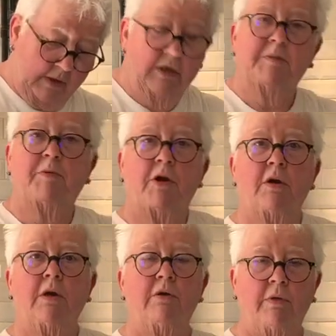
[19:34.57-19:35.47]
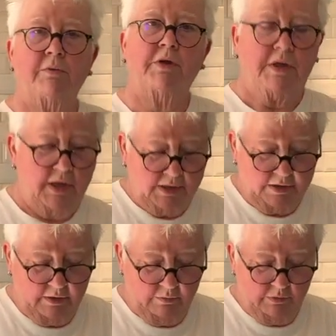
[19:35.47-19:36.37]
sprung round cake
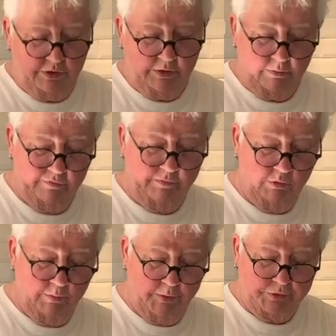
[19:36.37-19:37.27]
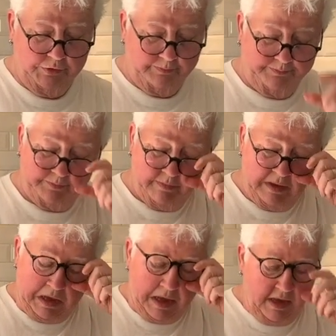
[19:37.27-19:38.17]
tin with a removable bottom,
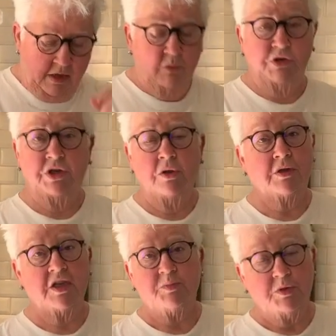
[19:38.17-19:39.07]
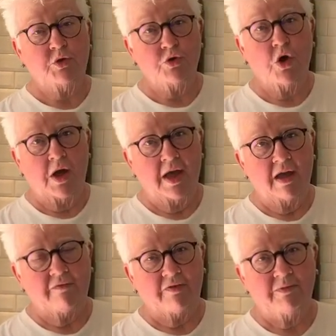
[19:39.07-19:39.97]
which in our case we do not
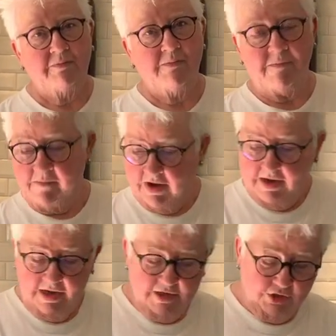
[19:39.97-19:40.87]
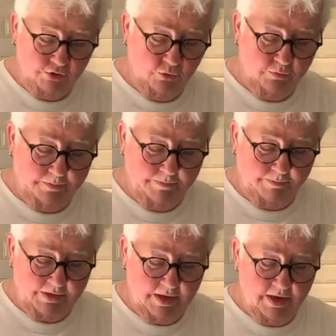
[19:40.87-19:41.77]
have. So
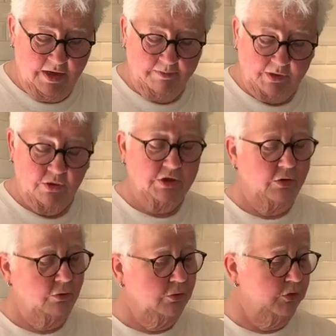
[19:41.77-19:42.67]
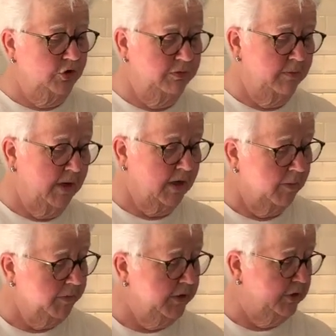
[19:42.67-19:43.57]
because our local supermarket
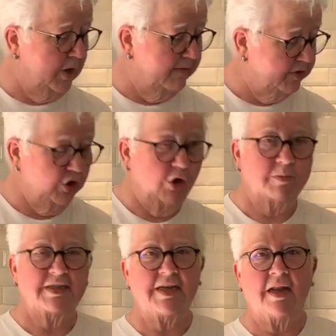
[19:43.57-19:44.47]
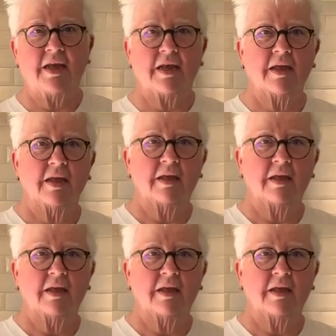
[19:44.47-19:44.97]
appears to have stopped selling